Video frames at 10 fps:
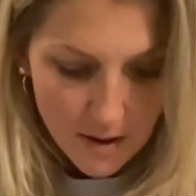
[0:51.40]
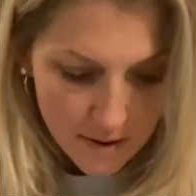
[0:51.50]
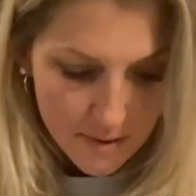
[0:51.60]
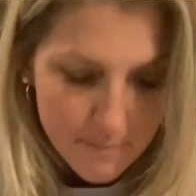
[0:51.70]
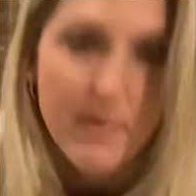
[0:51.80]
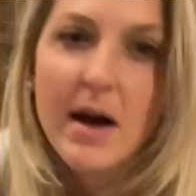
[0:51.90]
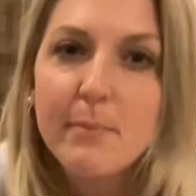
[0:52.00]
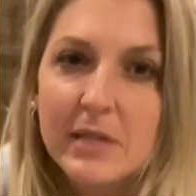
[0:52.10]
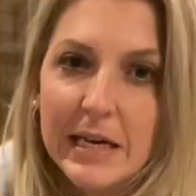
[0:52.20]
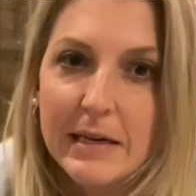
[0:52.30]
my
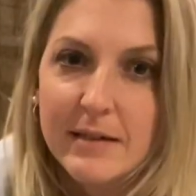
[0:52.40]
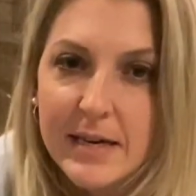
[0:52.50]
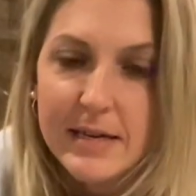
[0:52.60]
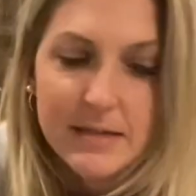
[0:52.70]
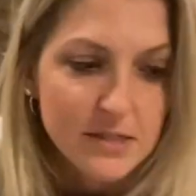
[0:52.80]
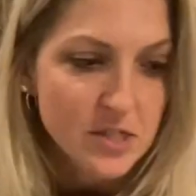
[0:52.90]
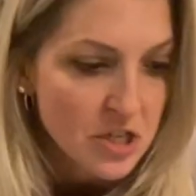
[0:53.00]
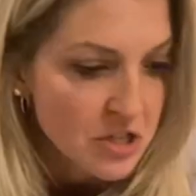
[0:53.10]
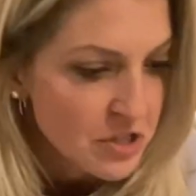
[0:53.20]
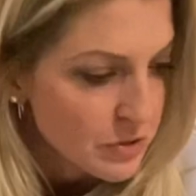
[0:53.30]
plan is to
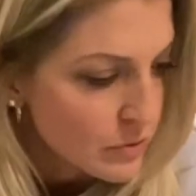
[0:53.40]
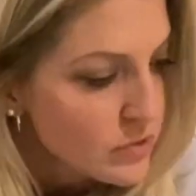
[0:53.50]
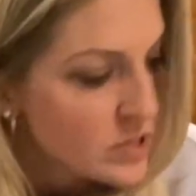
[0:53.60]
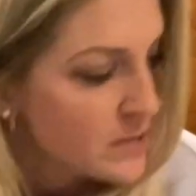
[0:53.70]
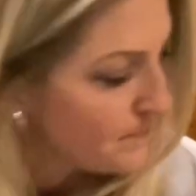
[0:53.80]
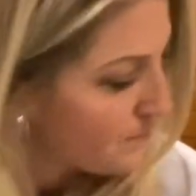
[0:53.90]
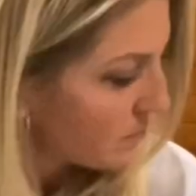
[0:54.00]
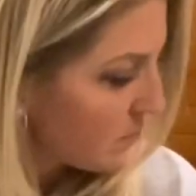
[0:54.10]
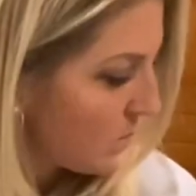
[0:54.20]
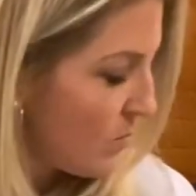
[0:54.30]
use
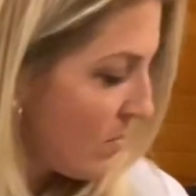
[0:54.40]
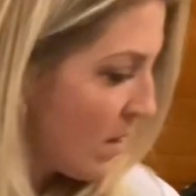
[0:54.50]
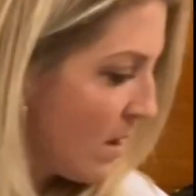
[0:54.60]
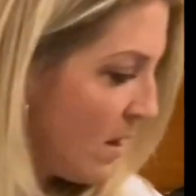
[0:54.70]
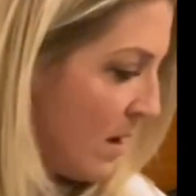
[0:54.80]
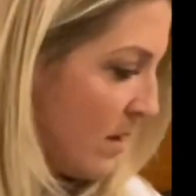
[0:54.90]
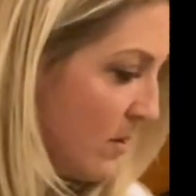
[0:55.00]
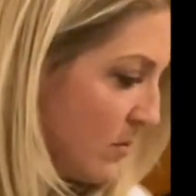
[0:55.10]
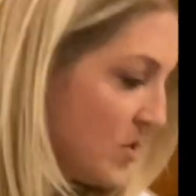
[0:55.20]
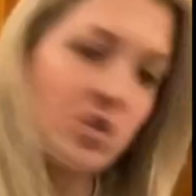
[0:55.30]

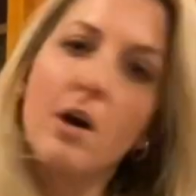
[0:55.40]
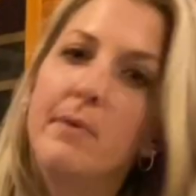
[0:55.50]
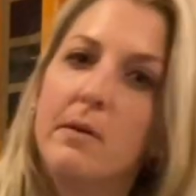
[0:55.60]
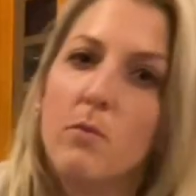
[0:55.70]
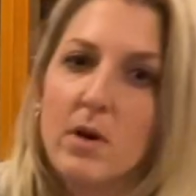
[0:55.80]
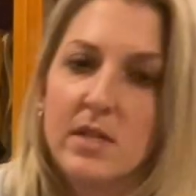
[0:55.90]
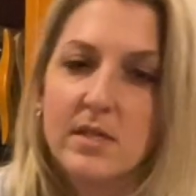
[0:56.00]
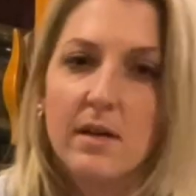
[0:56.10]
those chopping boards